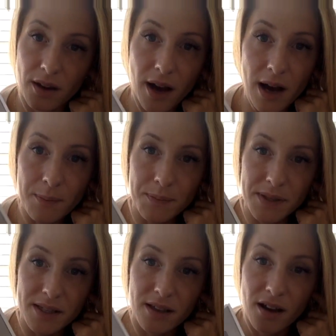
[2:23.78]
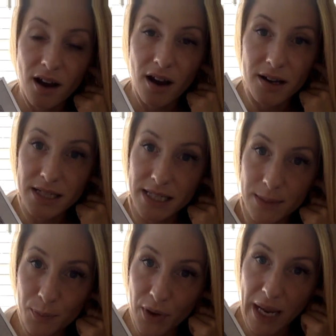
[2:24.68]
cups are
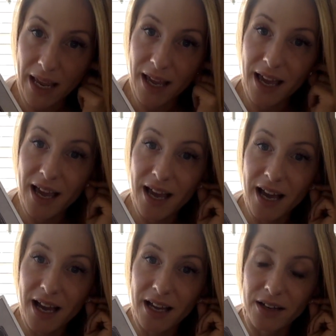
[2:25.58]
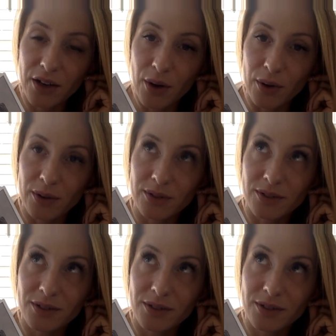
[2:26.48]
spring and, no,